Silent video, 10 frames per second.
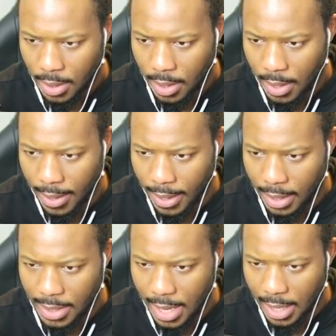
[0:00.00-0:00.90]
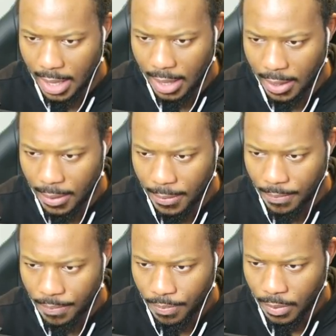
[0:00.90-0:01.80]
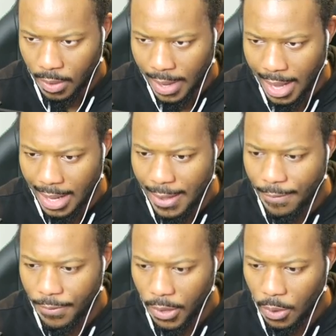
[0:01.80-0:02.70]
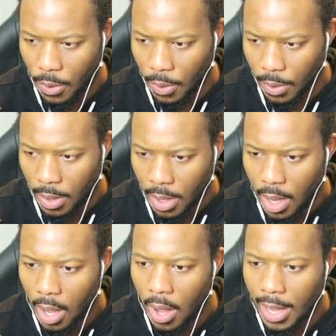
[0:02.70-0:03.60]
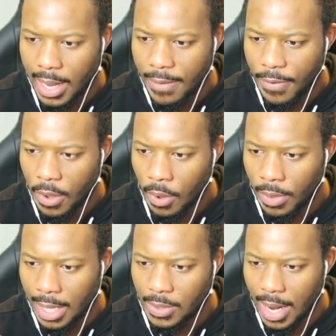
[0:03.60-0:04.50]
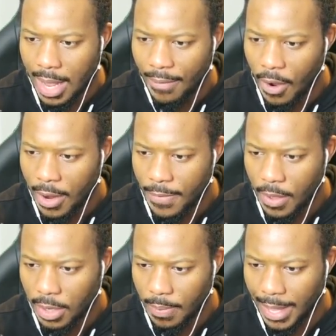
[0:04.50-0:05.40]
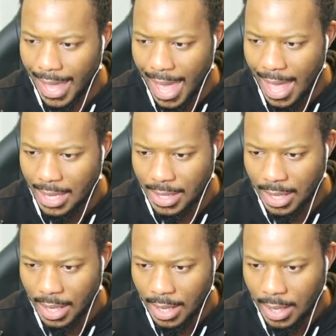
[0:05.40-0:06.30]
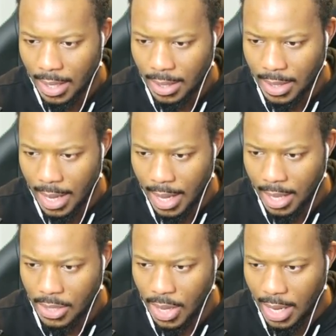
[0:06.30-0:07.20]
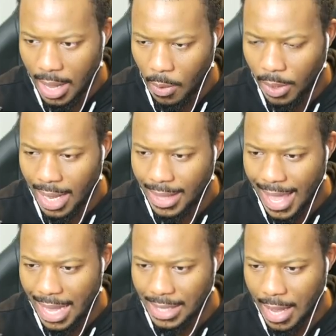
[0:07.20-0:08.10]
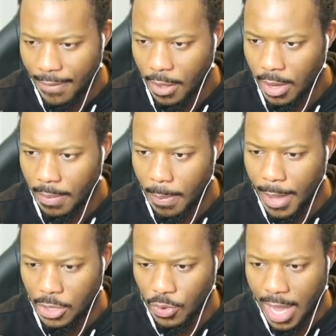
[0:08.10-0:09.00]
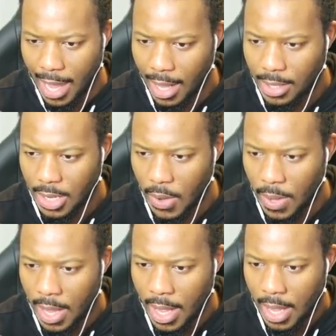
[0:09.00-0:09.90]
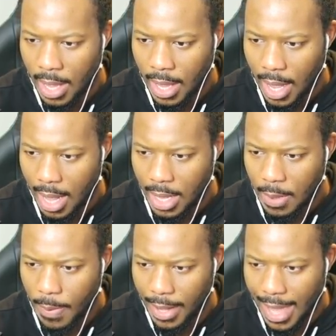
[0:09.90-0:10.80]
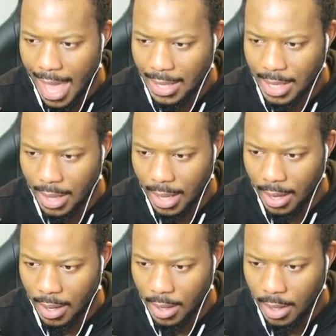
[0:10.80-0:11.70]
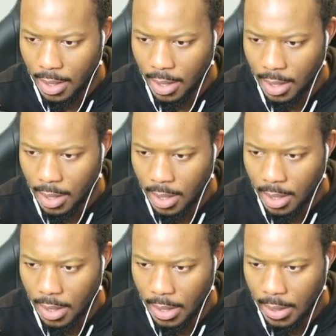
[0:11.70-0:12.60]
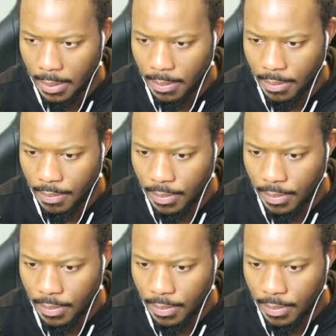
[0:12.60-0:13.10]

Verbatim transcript: All right, let's get in here. Wait, I need fuel. Oh, I need fuel, that's right. I've already filled up the gas tank, so I, well, not the gas tank, I filled up the petrol can, so I need to put gas in there. Um,